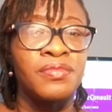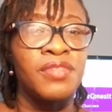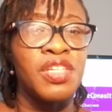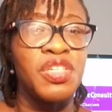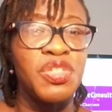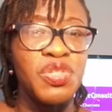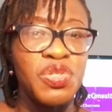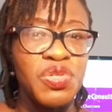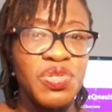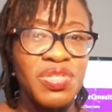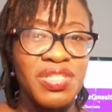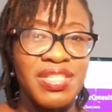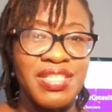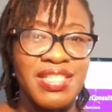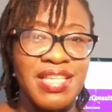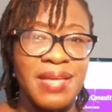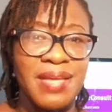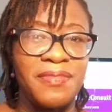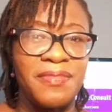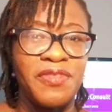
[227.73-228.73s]
use the
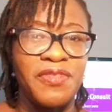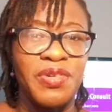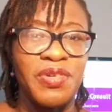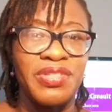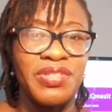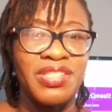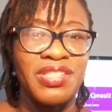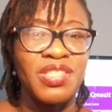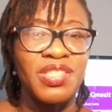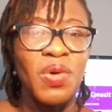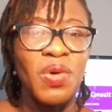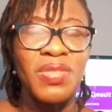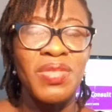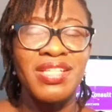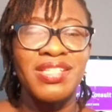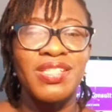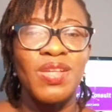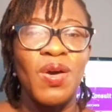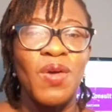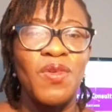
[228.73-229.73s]
same font. So
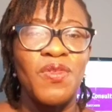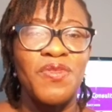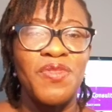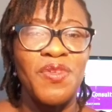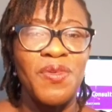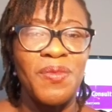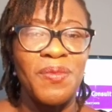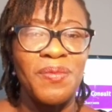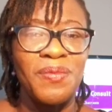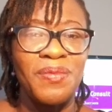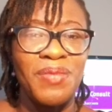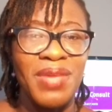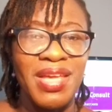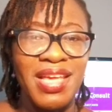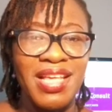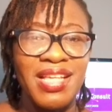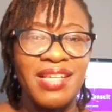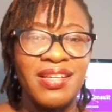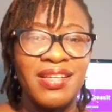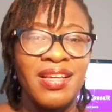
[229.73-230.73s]
this is all from
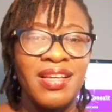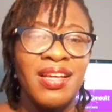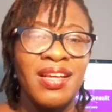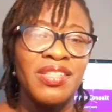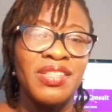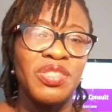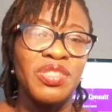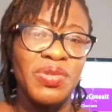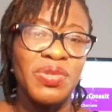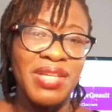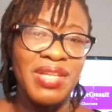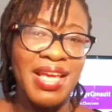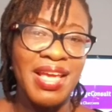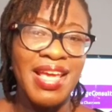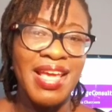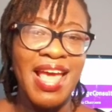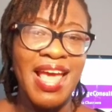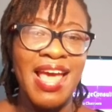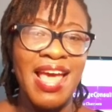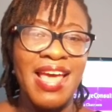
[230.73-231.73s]
me today,
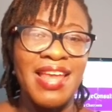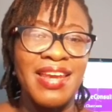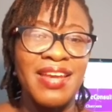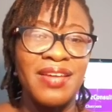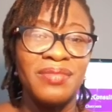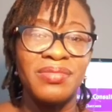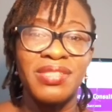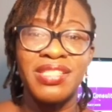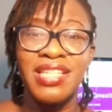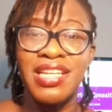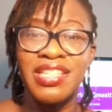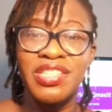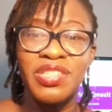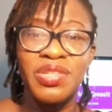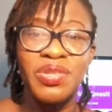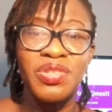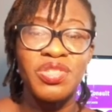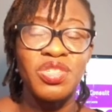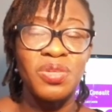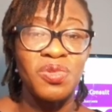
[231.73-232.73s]
and stay
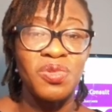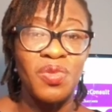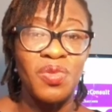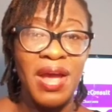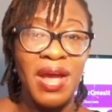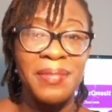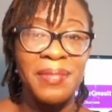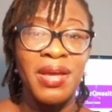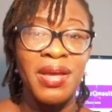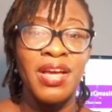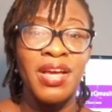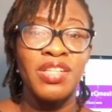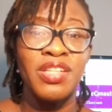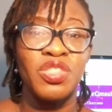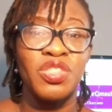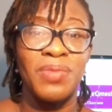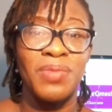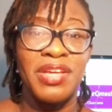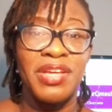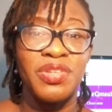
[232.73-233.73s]
tuned, subscribe
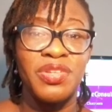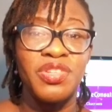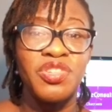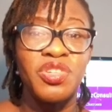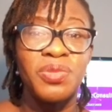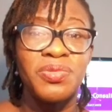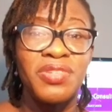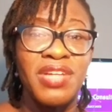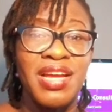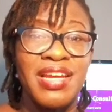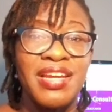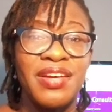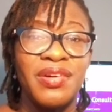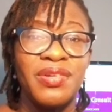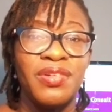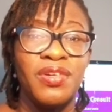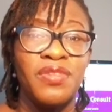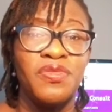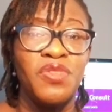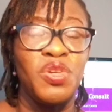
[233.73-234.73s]
to my YouTube
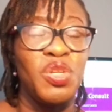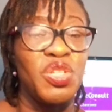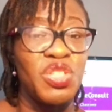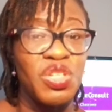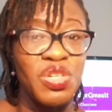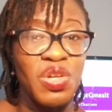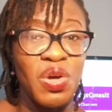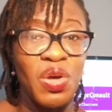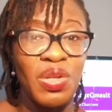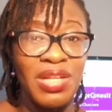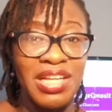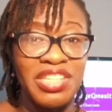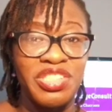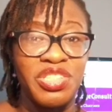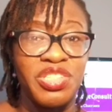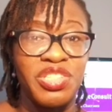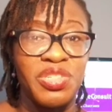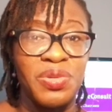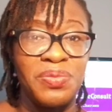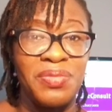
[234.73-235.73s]
channel, follow us on all our
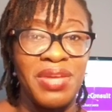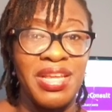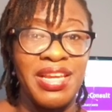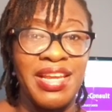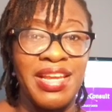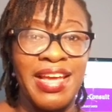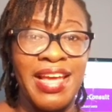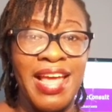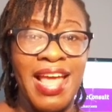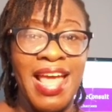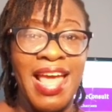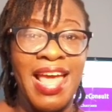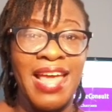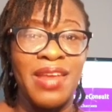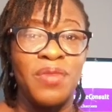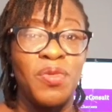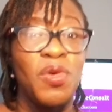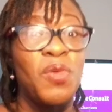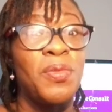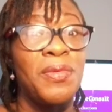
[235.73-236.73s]
social media,
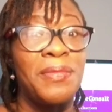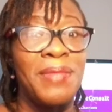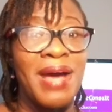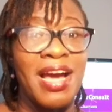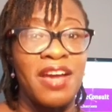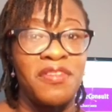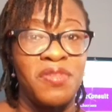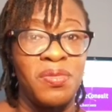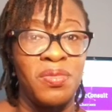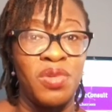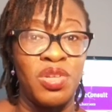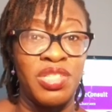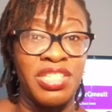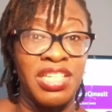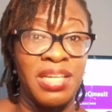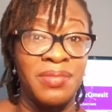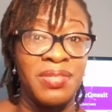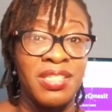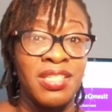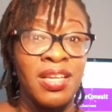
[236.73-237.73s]
and we'll be back for more
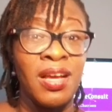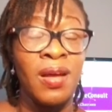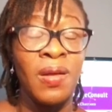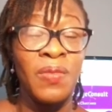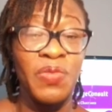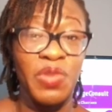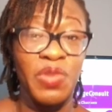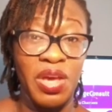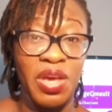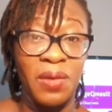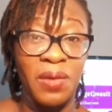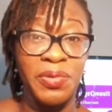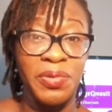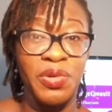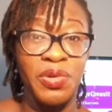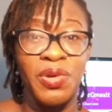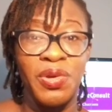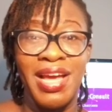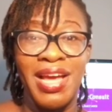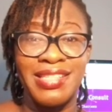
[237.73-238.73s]
tips to help
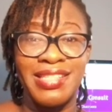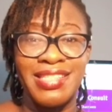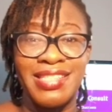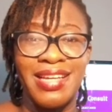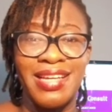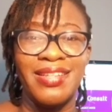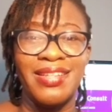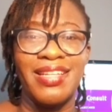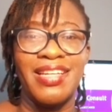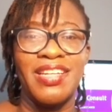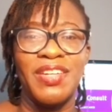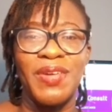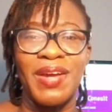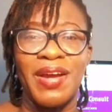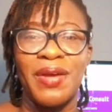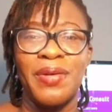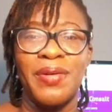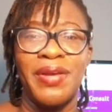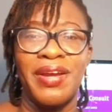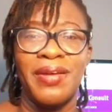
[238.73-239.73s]
you excel in your
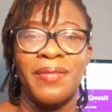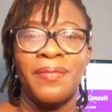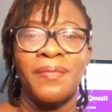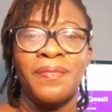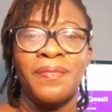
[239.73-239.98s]
career.